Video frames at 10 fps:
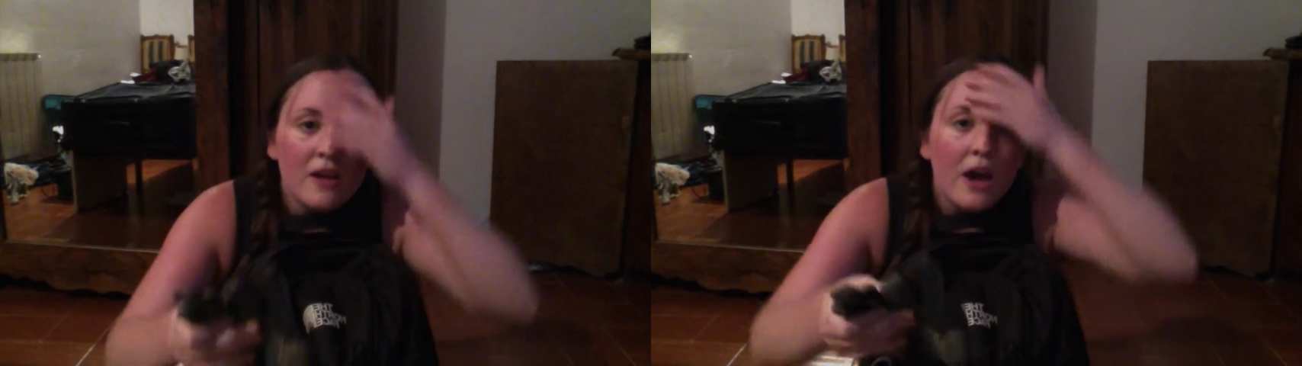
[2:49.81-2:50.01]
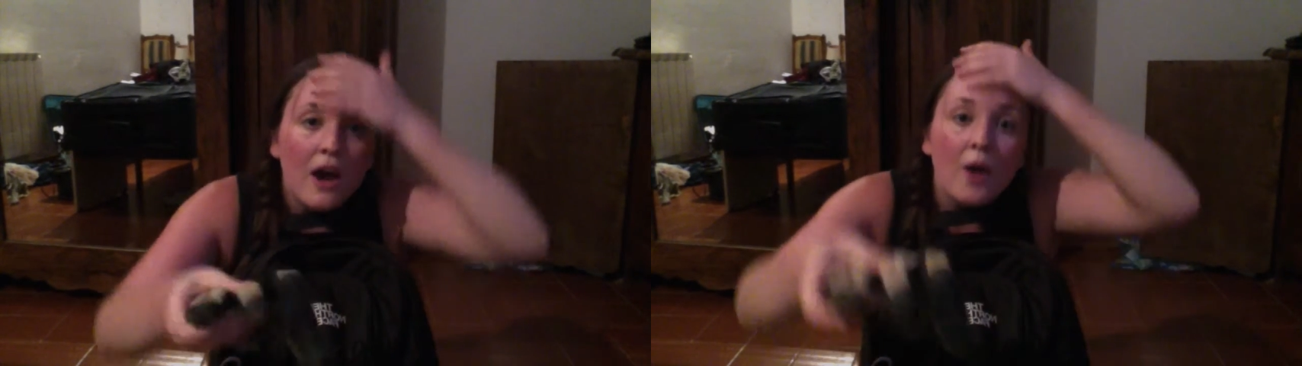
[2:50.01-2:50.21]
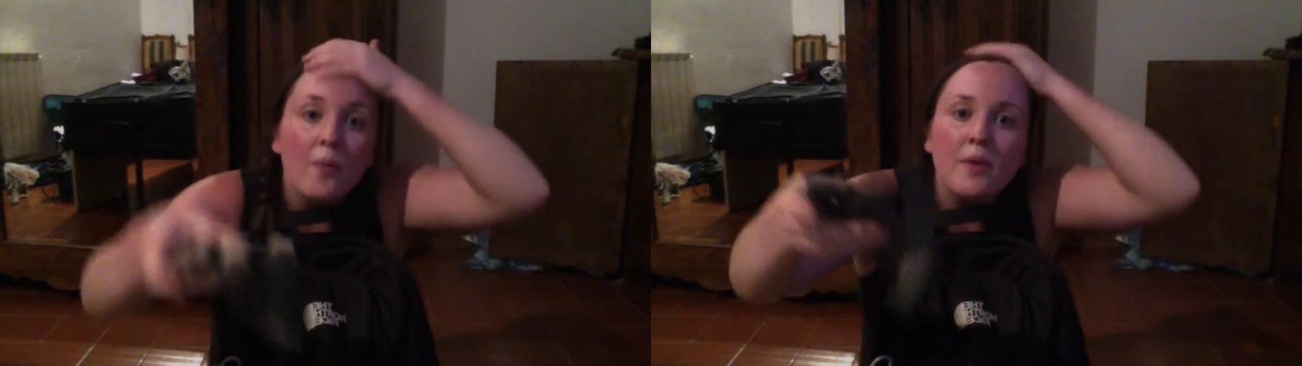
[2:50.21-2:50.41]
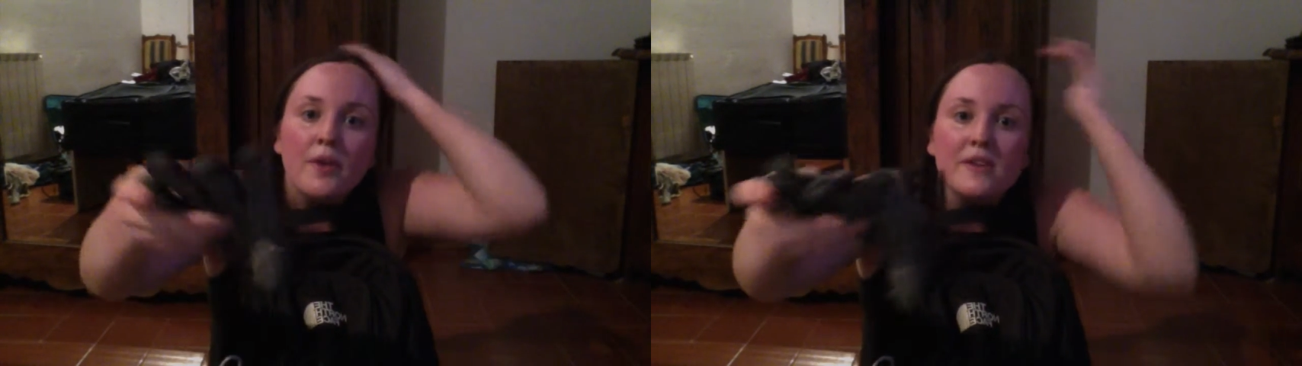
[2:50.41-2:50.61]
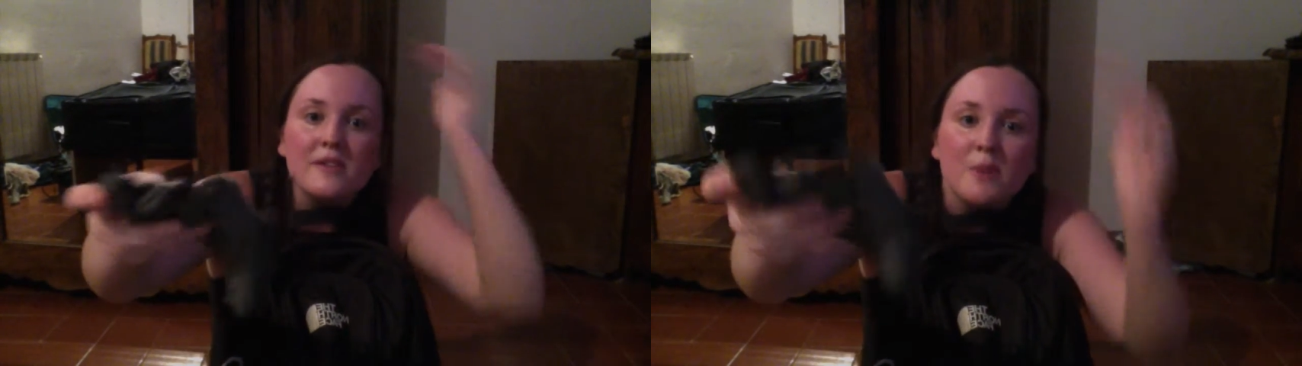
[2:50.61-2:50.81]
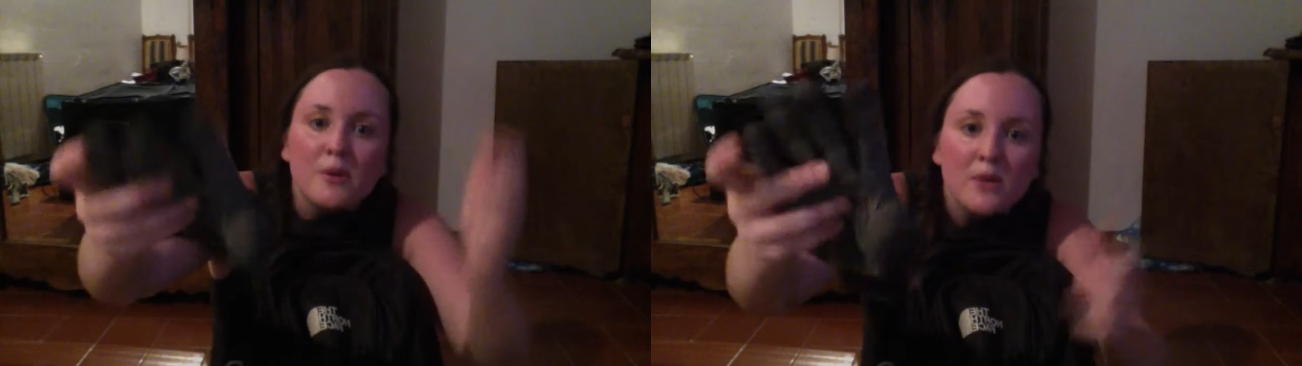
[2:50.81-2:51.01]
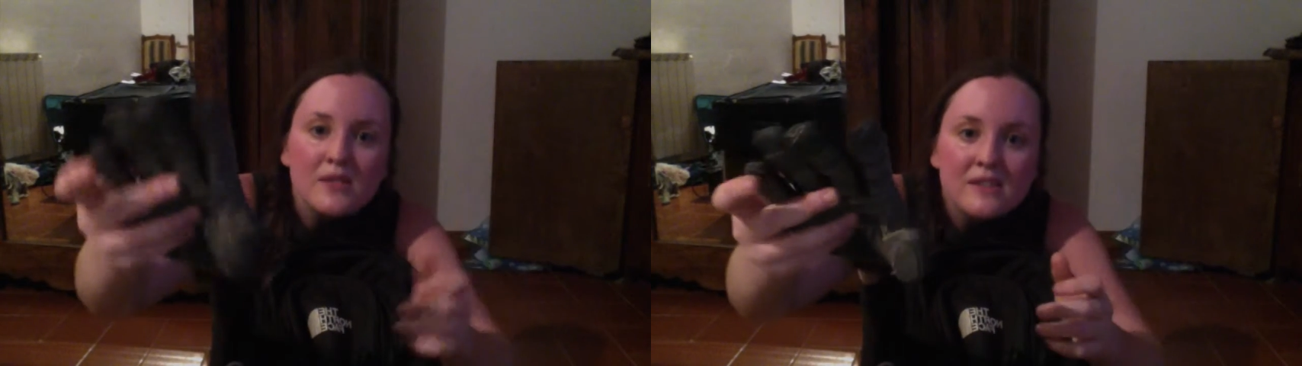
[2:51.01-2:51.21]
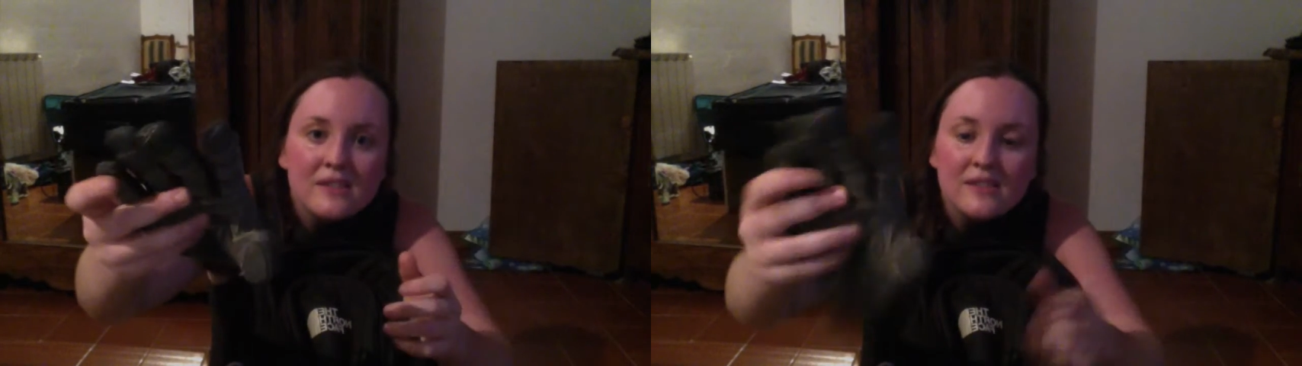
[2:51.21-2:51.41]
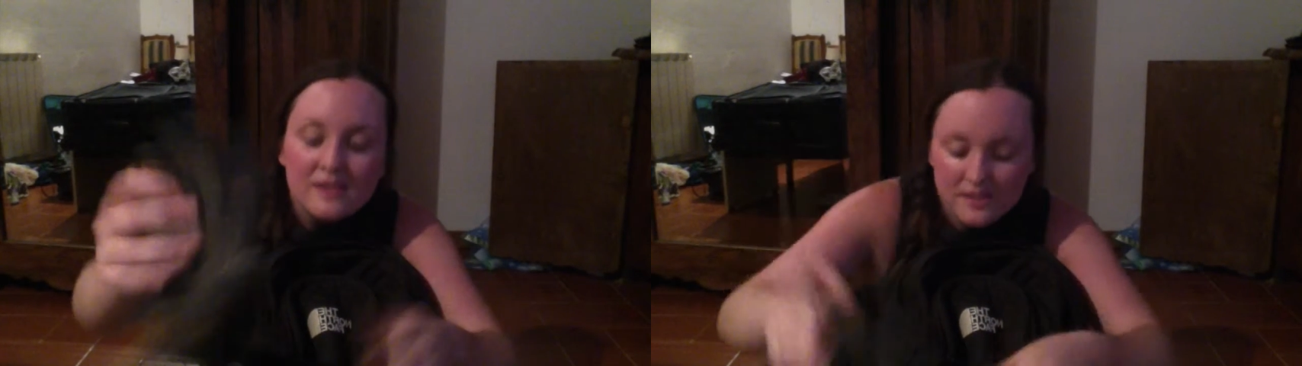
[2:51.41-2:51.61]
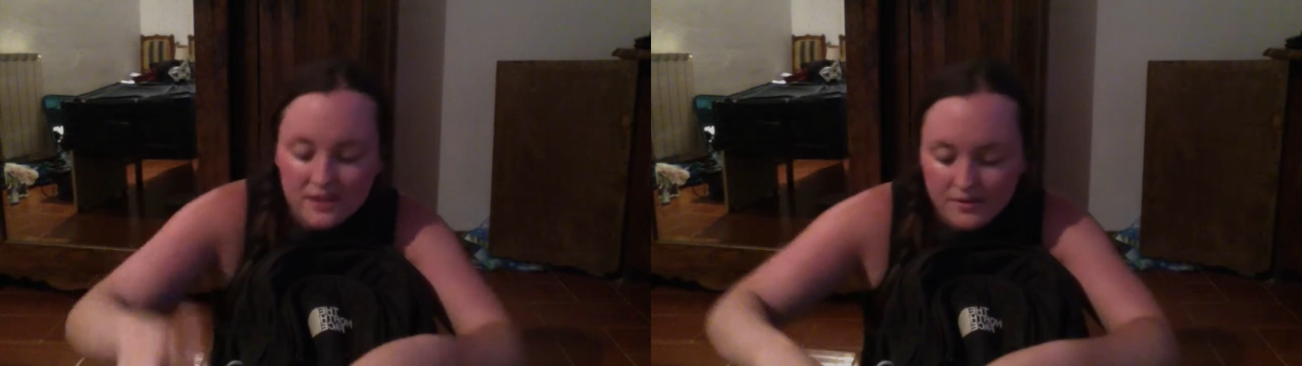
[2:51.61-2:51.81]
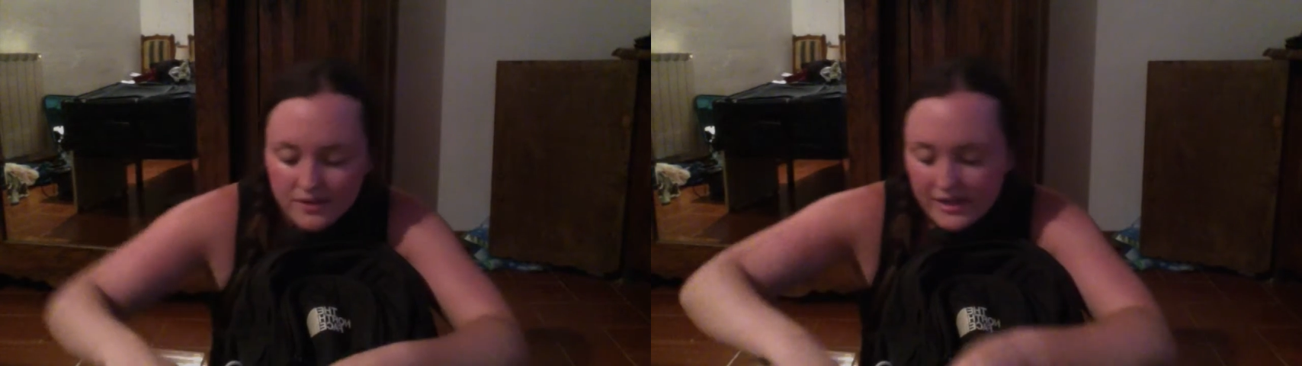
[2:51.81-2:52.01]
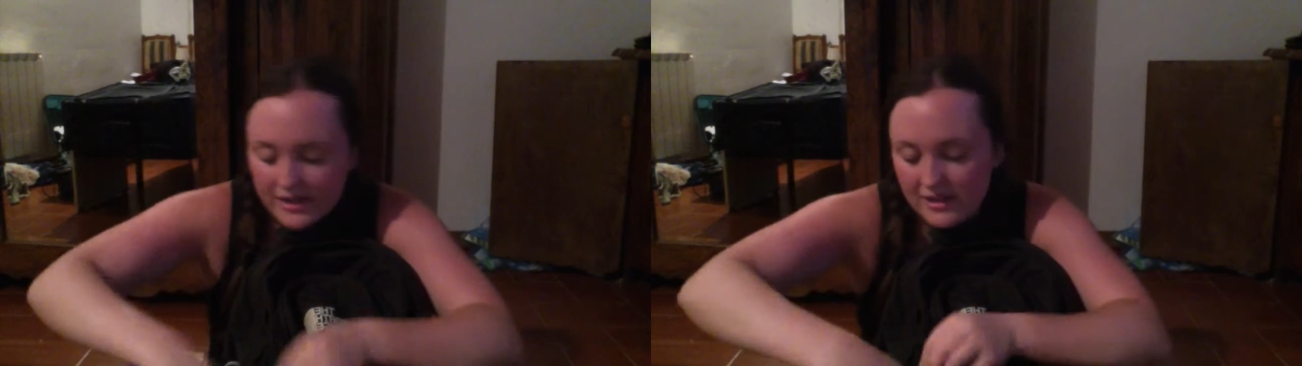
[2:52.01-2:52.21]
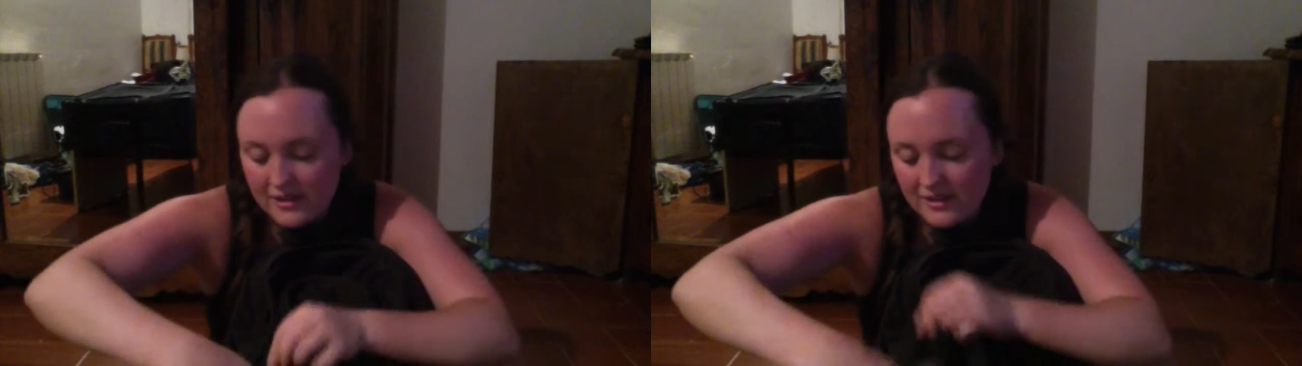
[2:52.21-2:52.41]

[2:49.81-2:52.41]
And it's been one season and I've like